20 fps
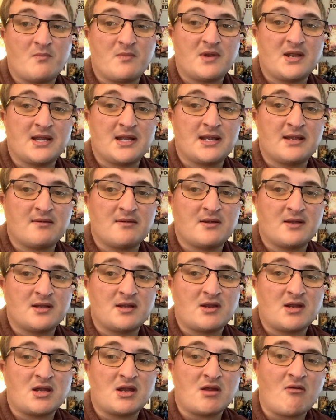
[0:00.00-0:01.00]
From
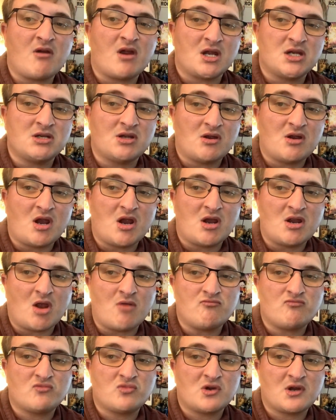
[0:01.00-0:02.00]
CramerSportsman.com.
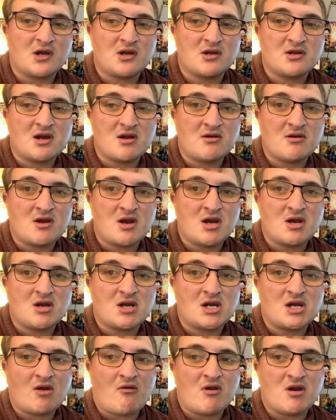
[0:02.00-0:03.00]

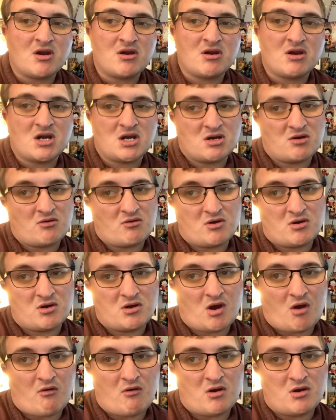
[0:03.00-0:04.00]
Benin's sports massages
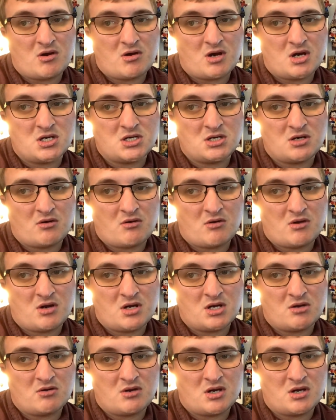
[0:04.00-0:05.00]
focus on an
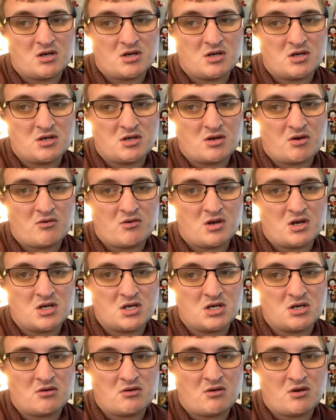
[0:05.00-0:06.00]
athlete's fascia, which
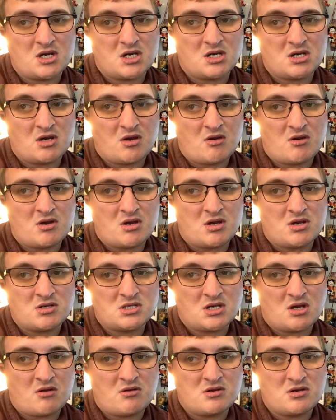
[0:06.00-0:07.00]
envelops all skeletal
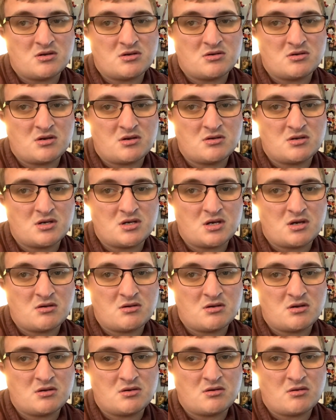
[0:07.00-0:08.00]
muscle and muscle
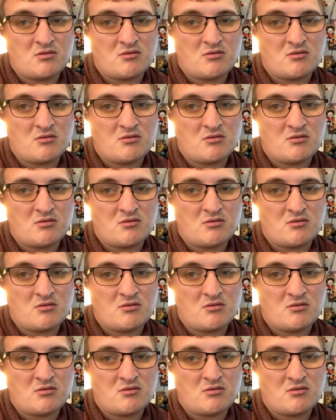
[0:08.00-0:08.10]
fibers.